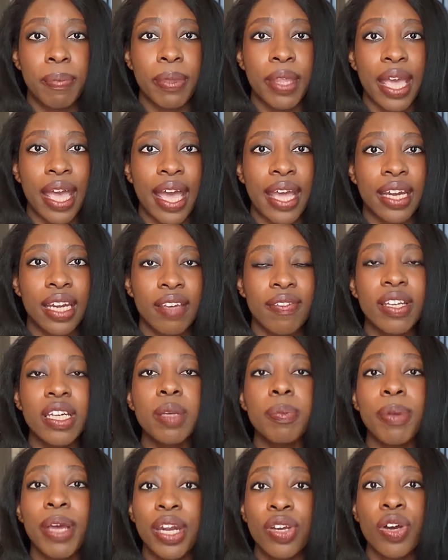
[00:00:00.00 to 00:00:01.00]
And even
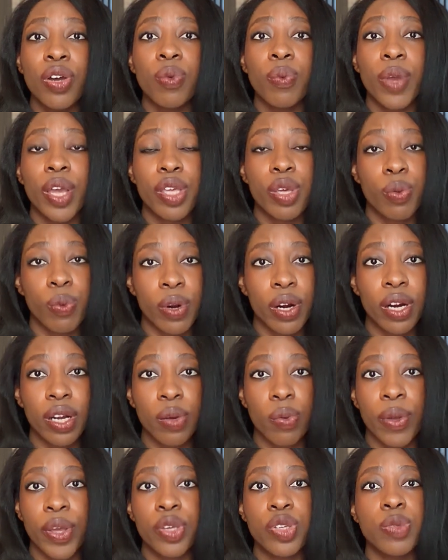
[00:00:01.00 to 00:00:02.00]
depending on where you
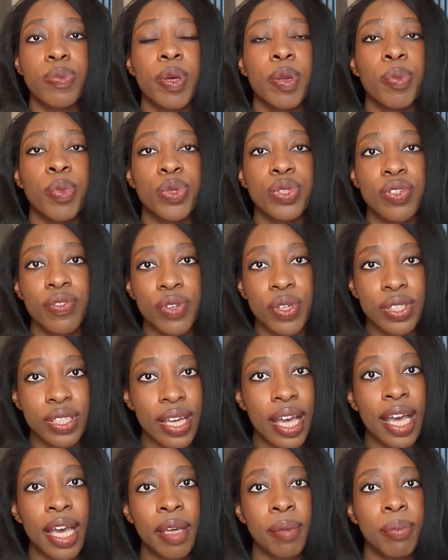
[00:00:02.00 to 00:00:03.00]
work, where you spend most of your
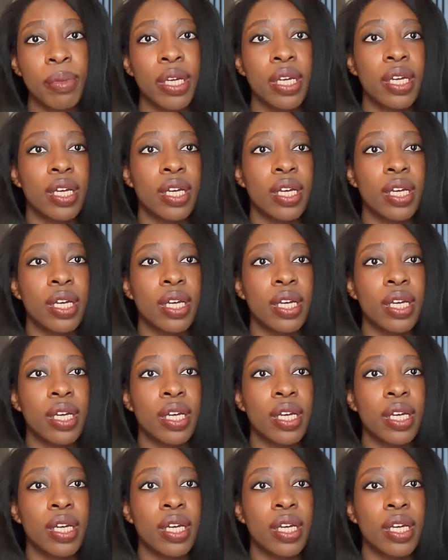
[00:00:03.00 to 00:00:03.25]
time,